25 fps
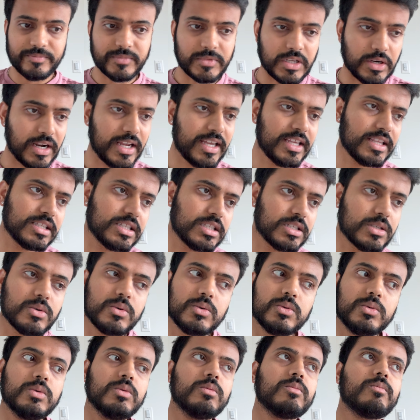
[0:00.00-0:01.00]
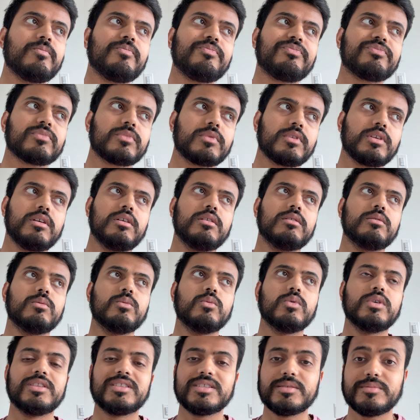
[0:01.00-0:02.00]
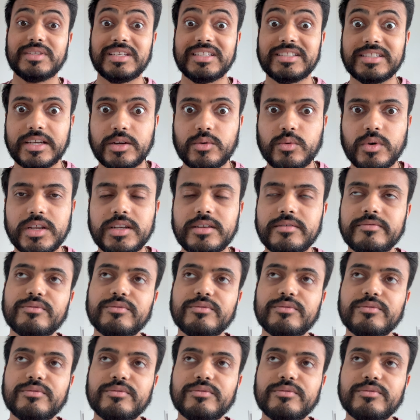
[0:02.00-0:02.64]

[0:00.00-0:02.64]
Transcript: right? So when something's liquid,